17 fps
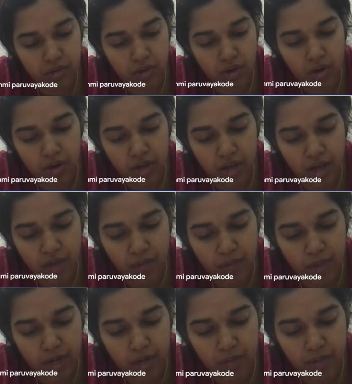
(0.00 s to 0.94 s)
Sorry, I
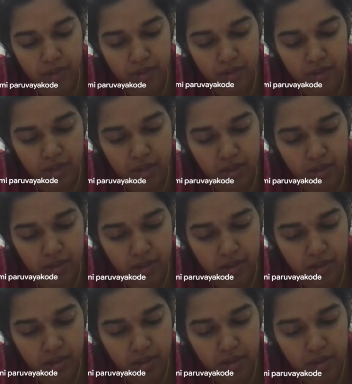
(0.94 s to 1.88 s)
made a mistake.
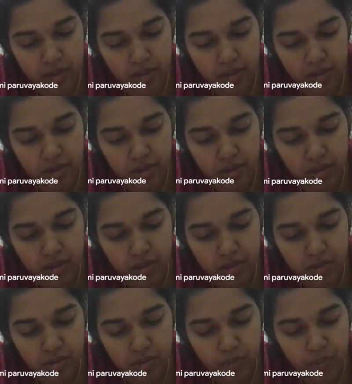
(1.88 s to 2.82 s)

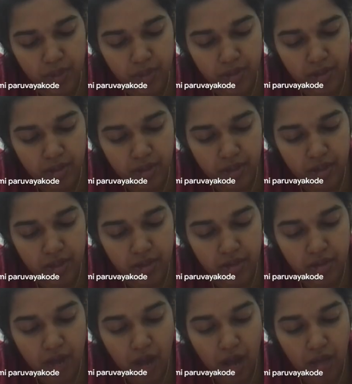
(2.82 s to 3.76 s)
So basically,
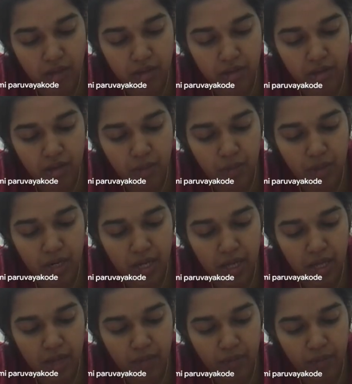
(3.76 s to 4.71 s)
chart double
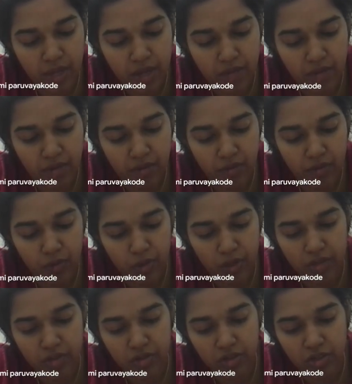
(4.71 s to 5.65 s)
layer behavior
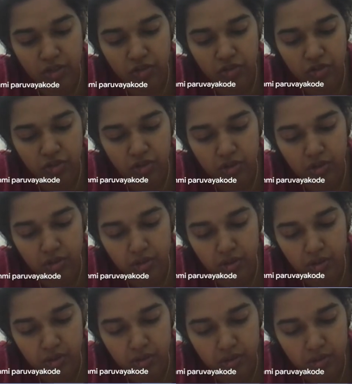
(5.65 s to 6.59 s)
wouldn't change.
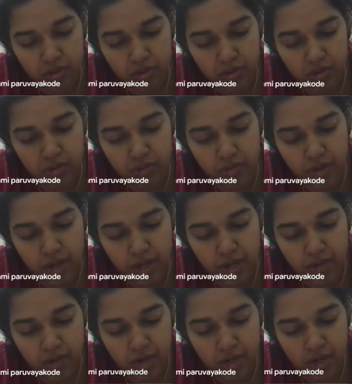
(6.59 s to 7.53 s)
So if I
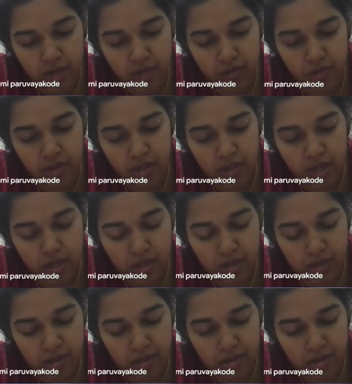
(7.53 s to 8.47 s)
give it in different
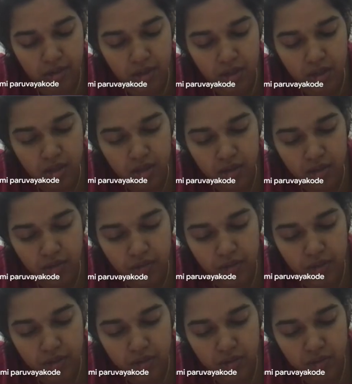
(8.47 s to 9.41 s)
colors, the
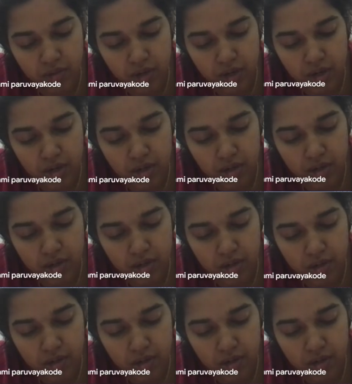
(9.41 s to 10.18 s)
first one,